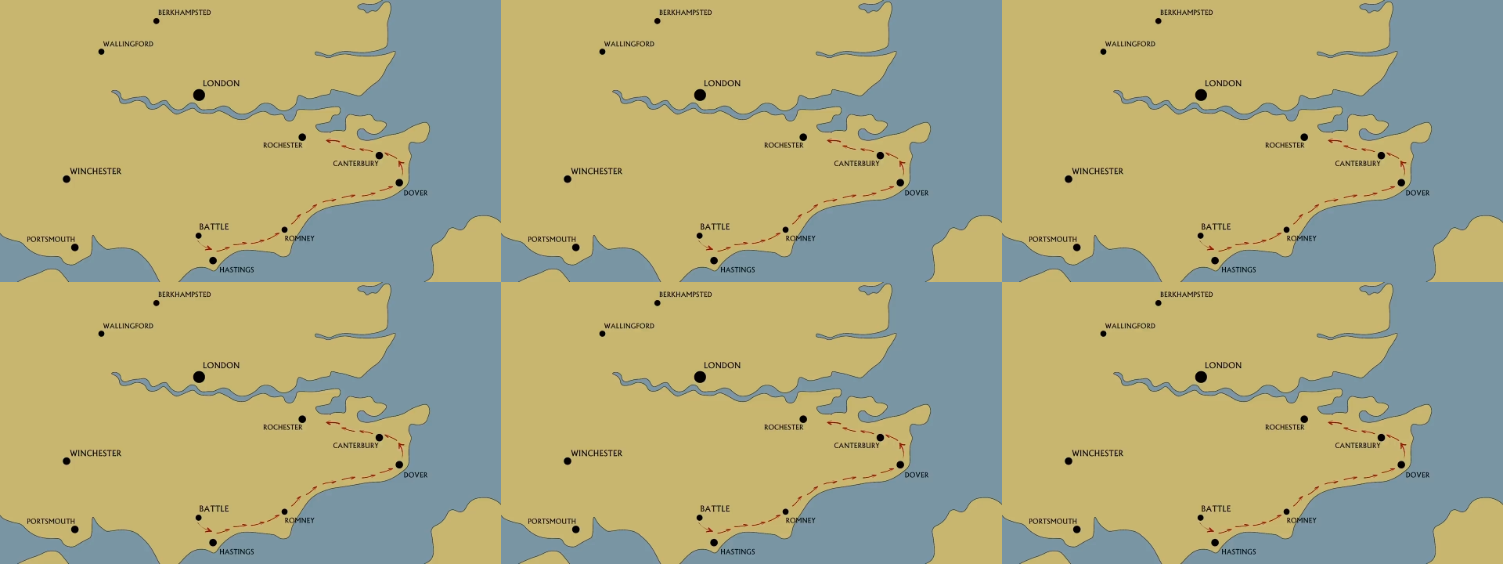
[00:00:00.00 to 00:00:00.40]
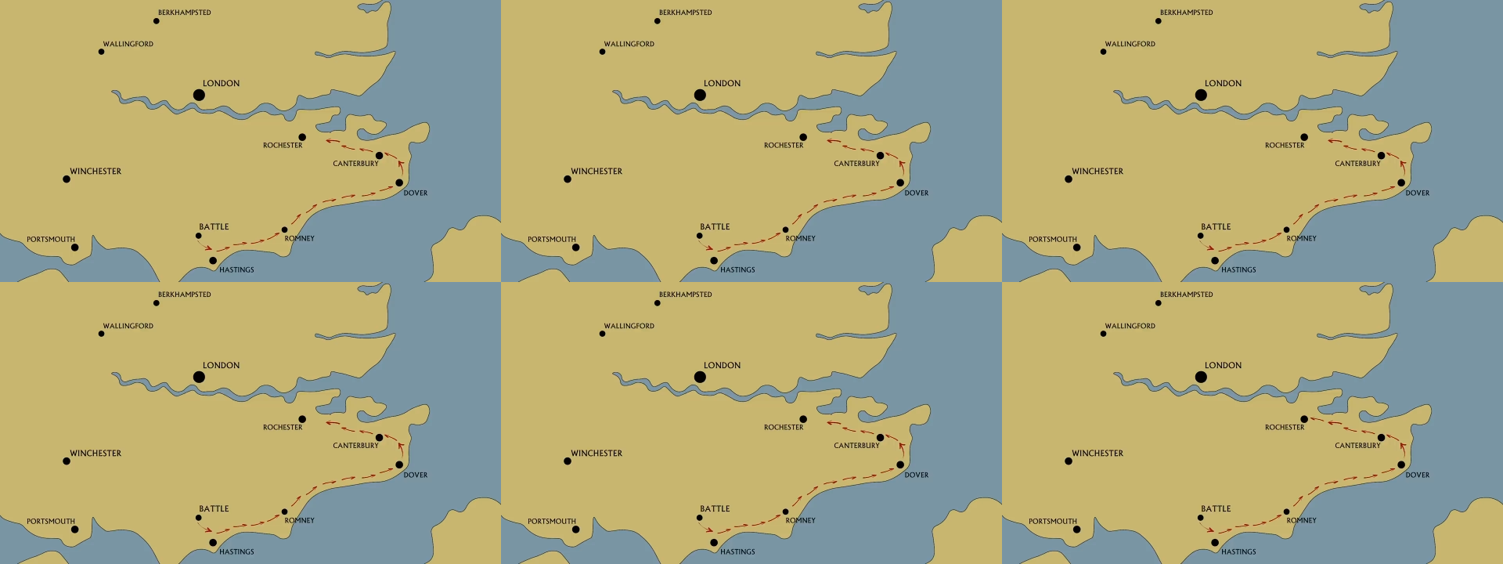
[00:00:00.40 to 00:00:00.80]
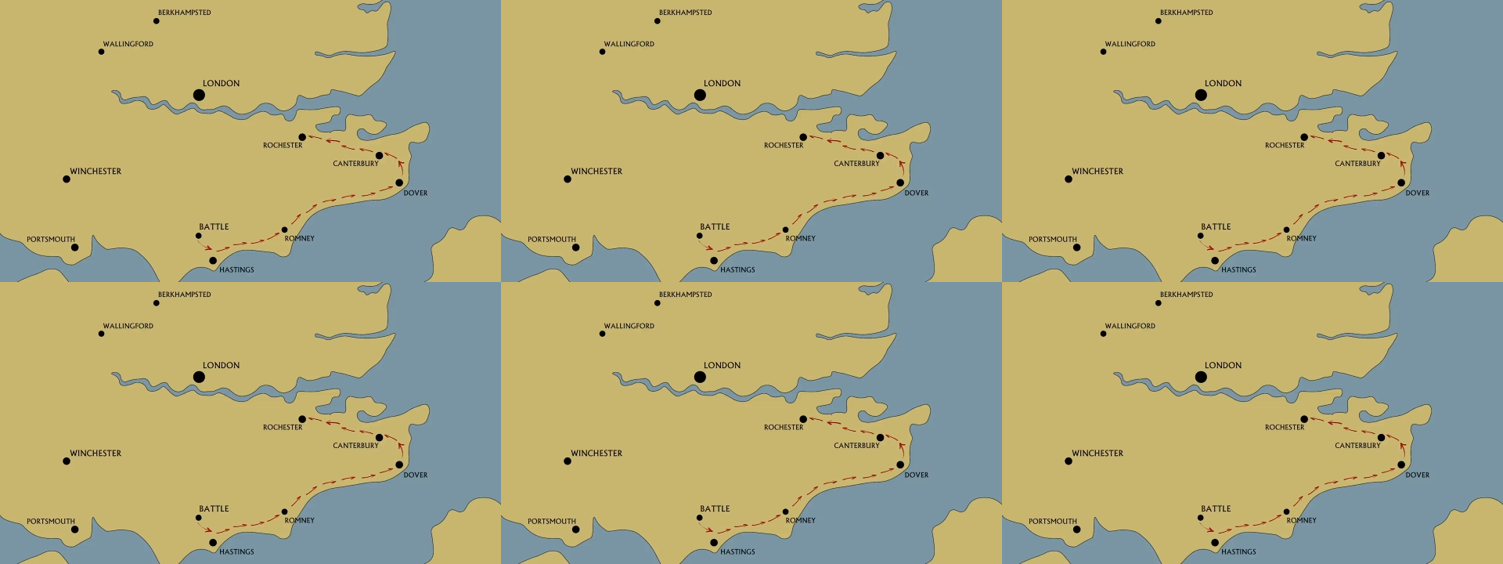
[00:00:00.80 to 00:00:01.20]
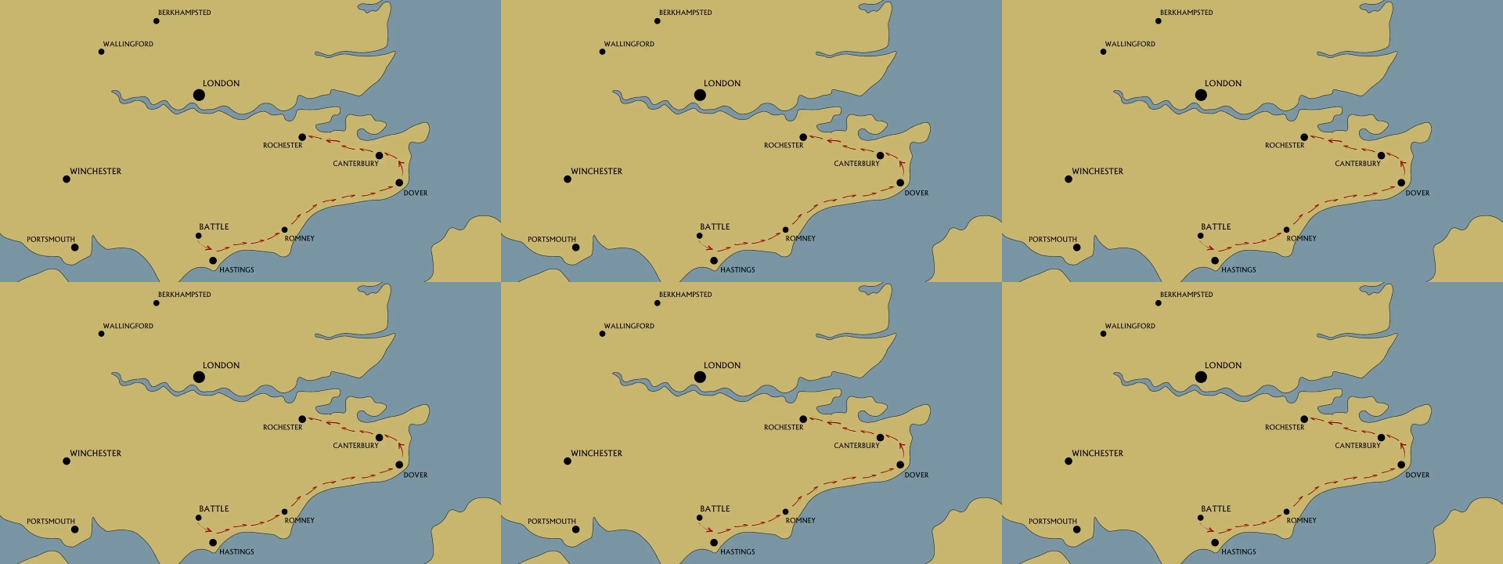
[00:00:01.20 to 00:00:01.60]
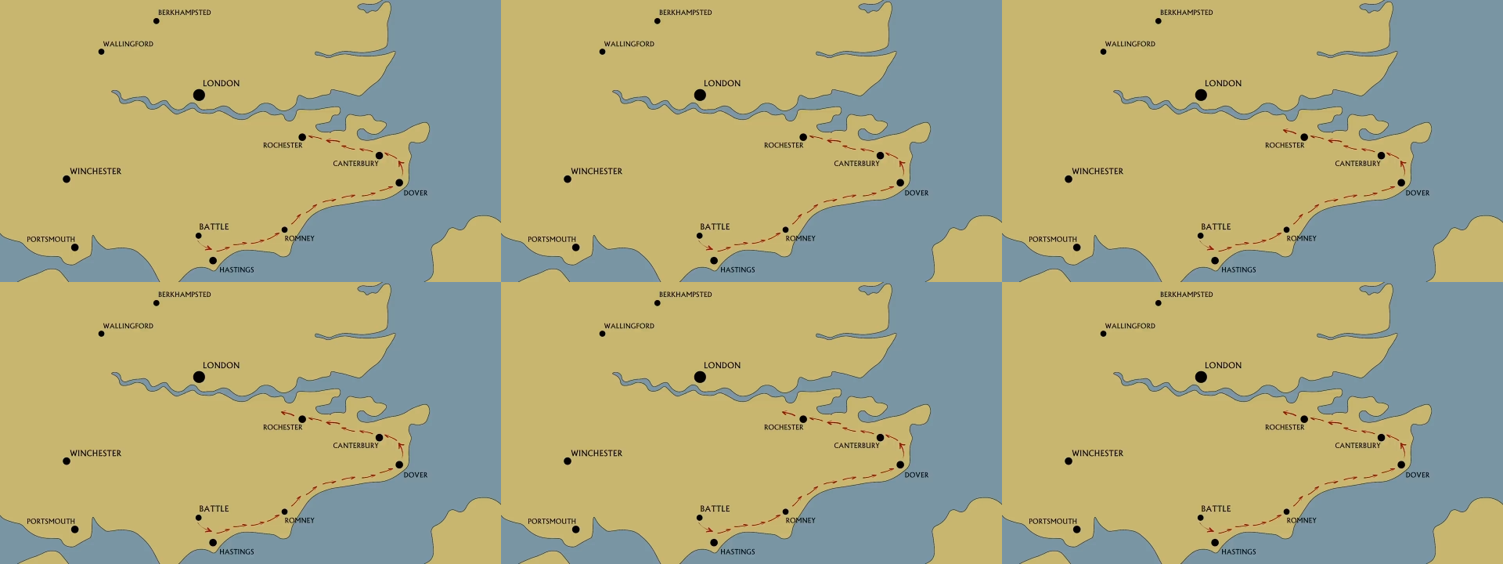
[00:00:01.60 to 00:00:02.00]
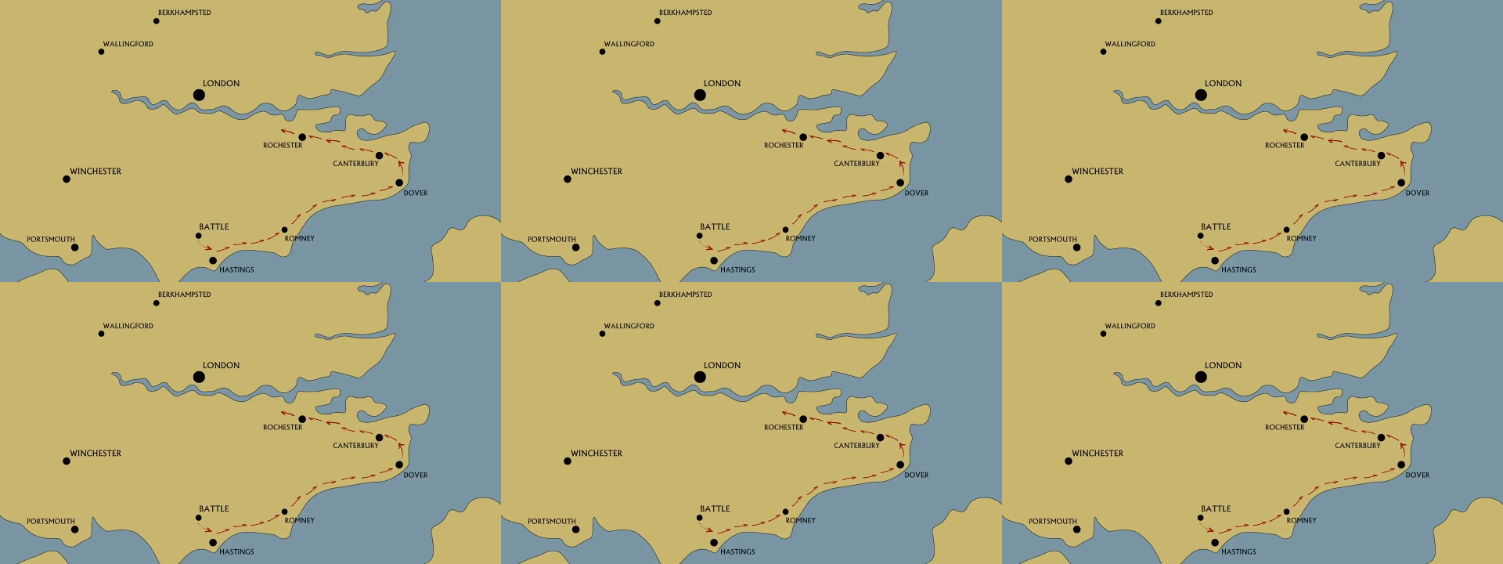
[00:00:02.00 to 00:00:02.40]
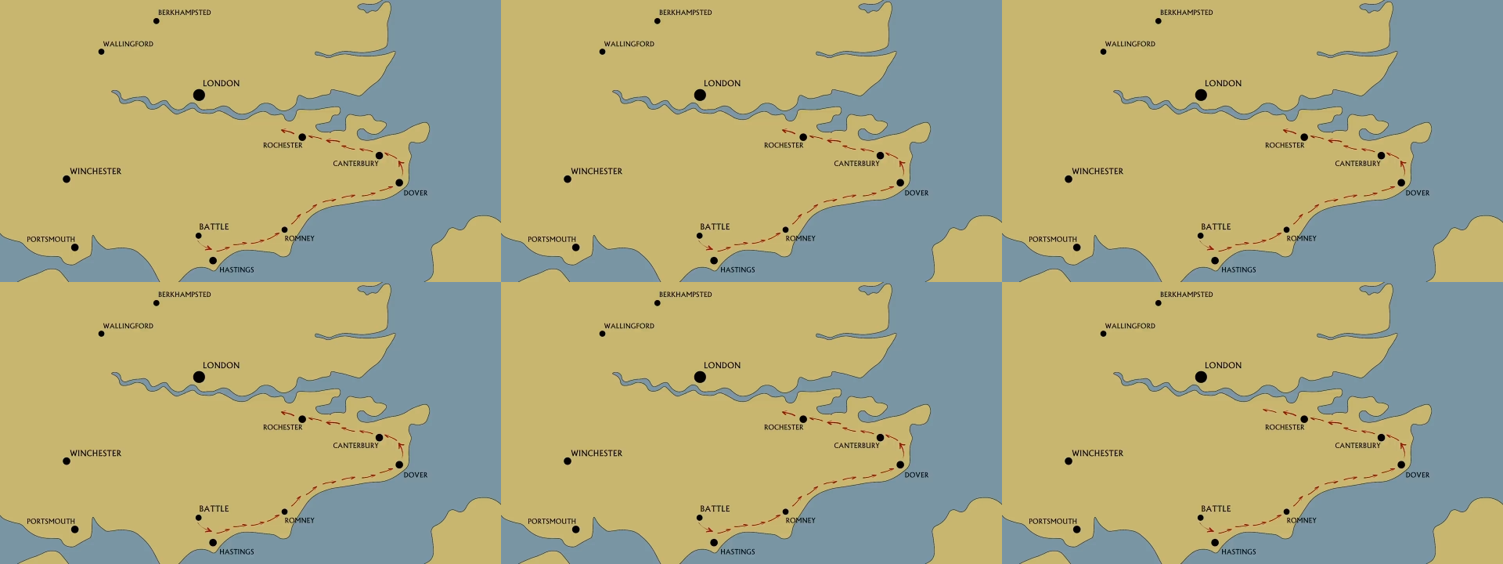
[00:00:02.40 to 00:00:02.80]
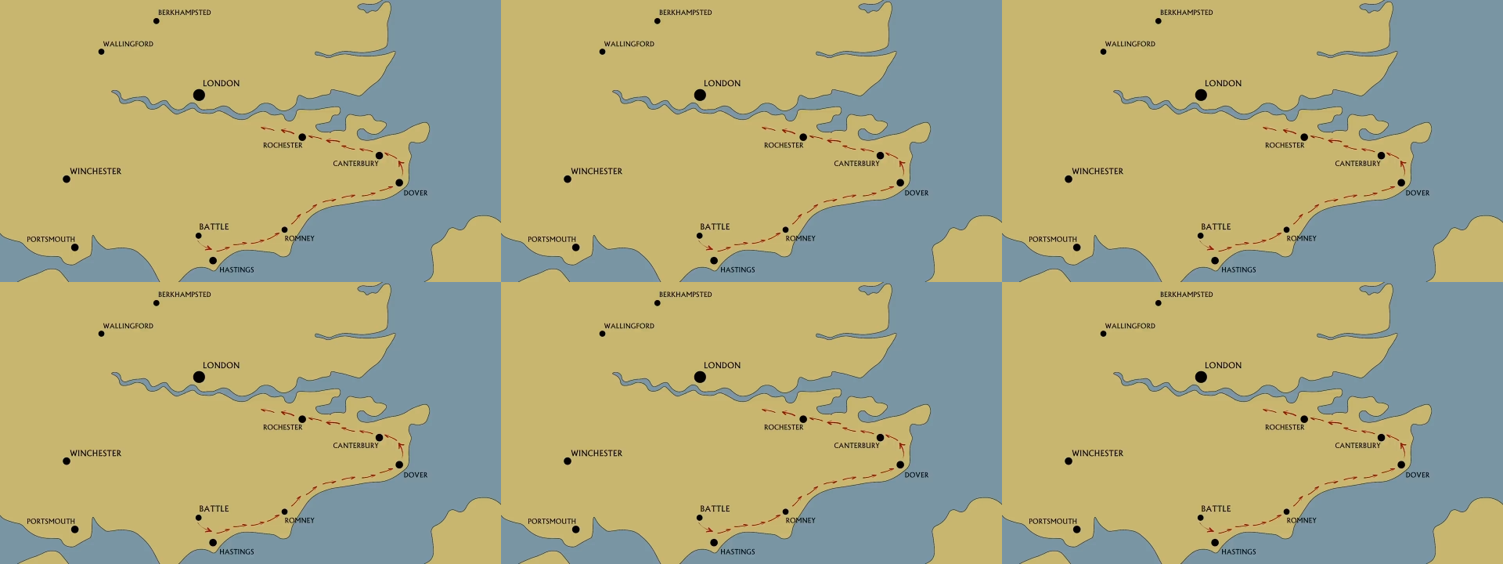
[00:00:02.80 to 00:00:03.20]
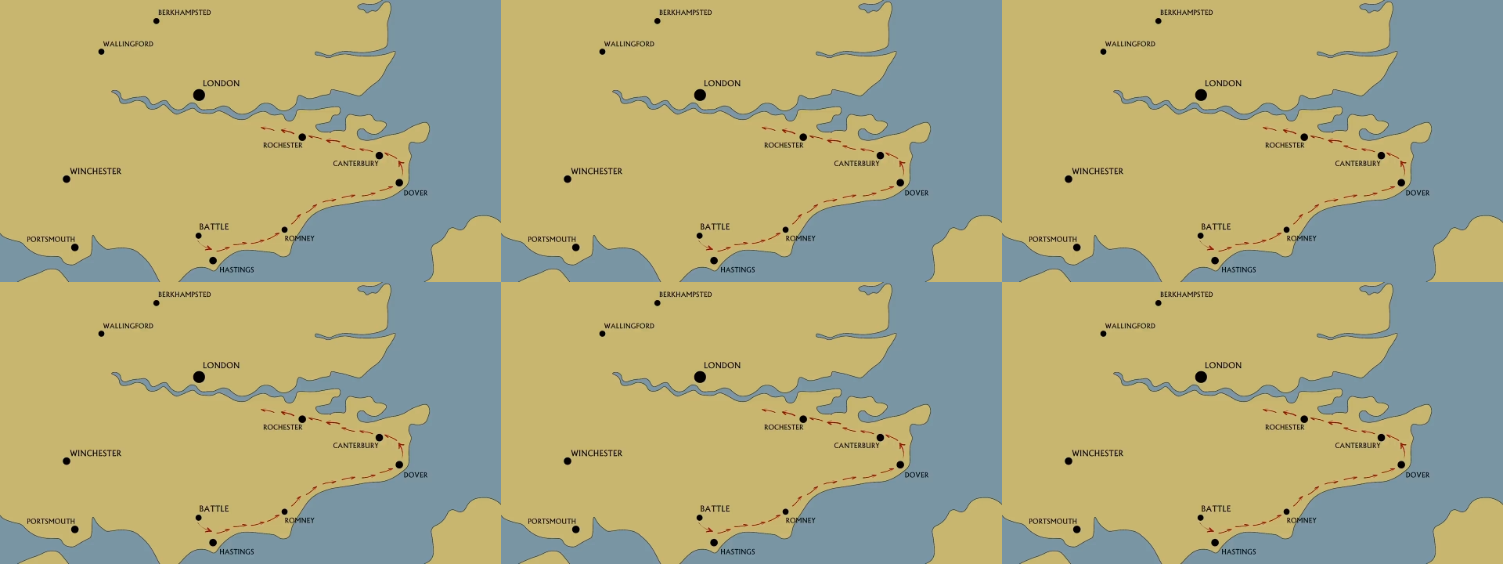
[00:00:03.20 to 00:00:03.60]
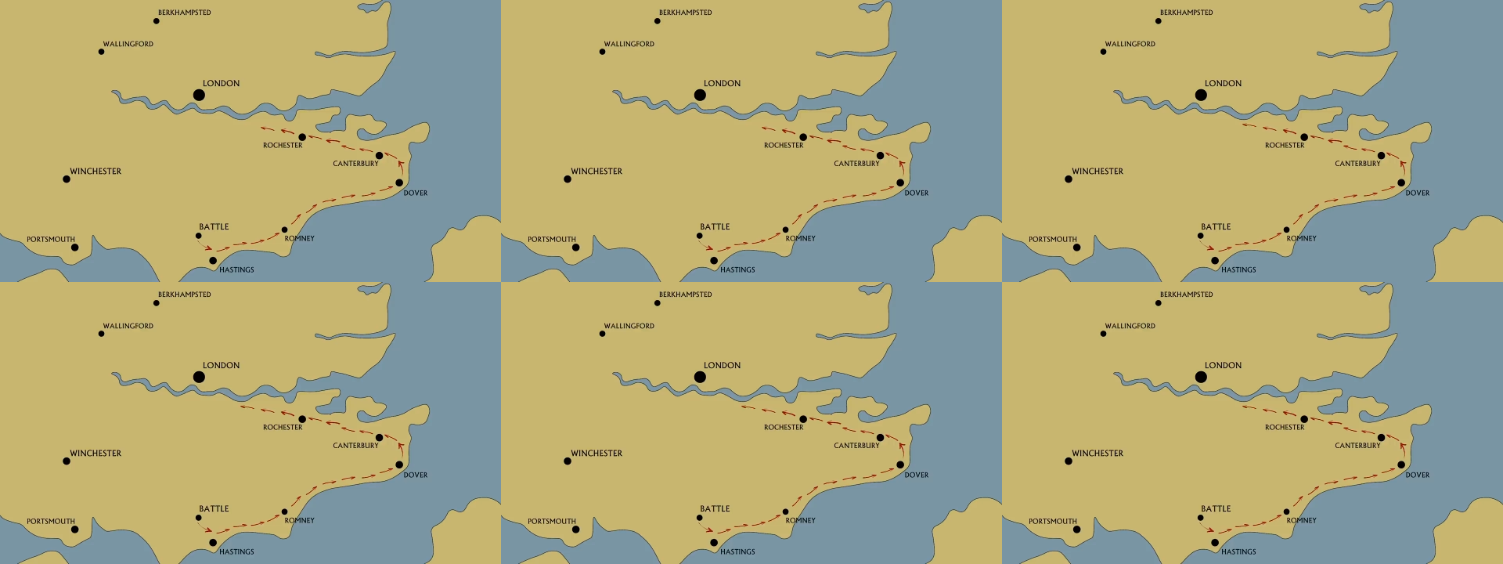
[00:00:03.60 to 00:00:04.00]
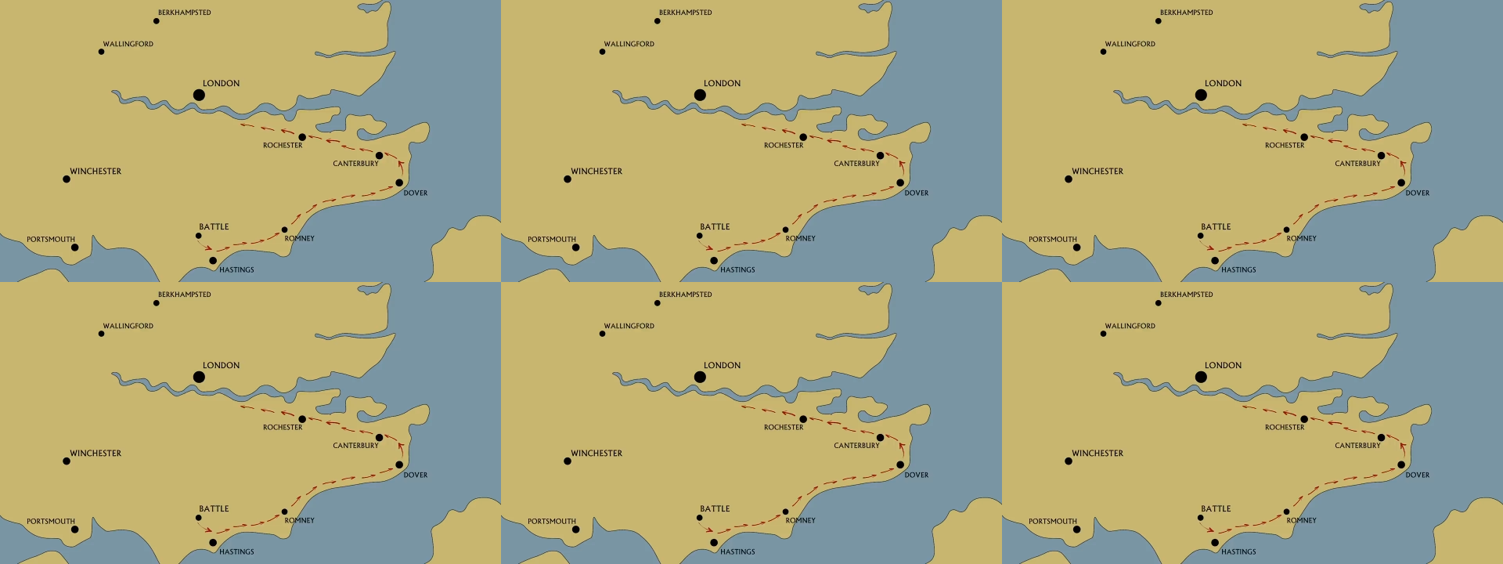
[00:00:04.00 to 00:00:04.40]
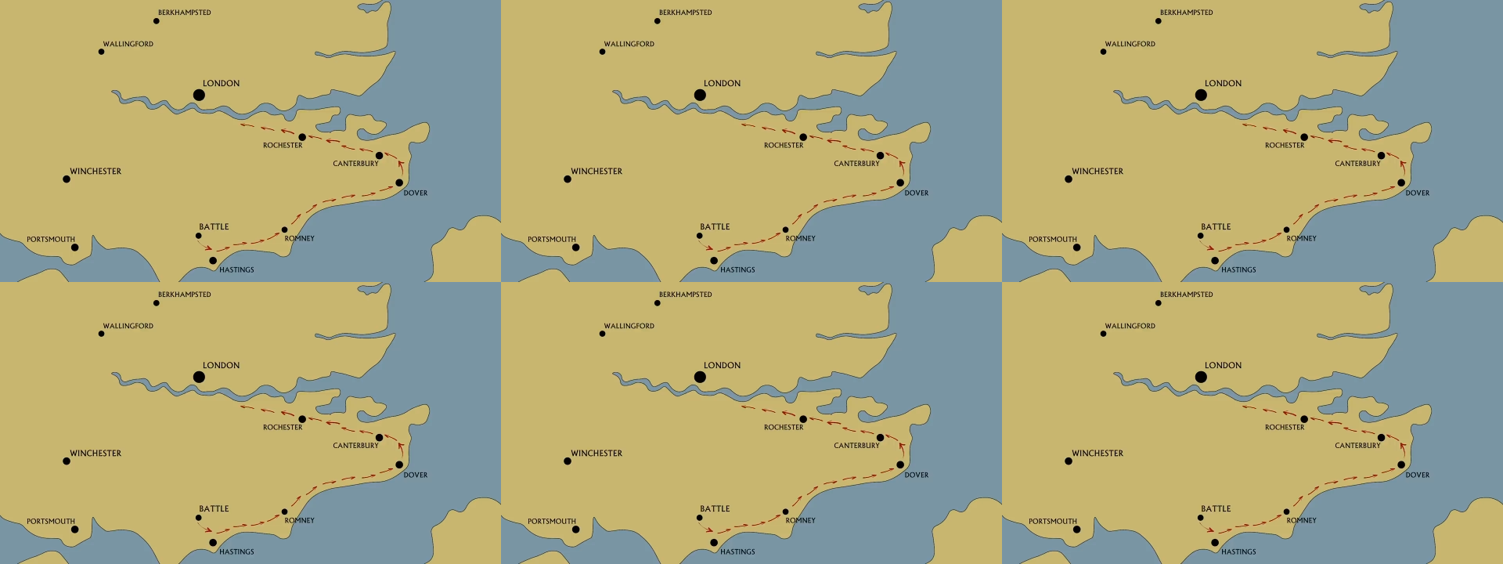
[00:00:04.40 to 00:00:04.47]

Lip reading: [unreadable: no face in view]